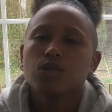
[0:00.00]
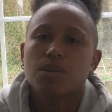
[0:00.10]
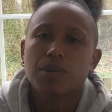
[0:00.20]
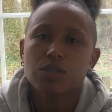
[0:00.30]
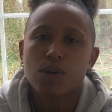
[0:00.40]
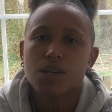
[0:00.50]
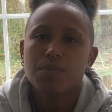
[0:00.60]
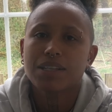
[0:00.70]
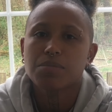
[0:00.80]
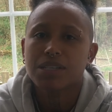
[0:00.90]
up guys, welcome
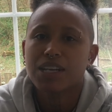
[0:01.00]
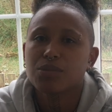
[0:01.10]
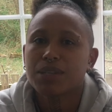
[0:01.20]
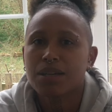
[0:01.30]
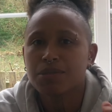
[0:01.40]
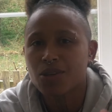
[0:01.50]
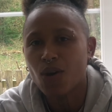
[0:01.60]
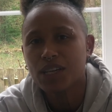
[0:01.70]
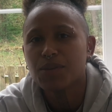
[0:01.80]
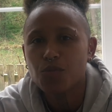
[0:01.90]
back to my channel. My name is
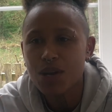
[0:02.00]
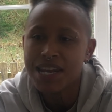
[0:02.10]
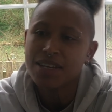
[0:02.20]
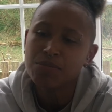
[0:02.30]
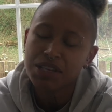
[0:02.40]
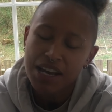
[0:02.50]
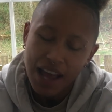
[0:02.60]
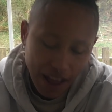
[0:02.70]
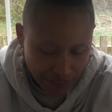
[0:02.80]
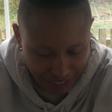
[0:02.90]
Holly Williams
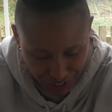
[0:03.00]
and this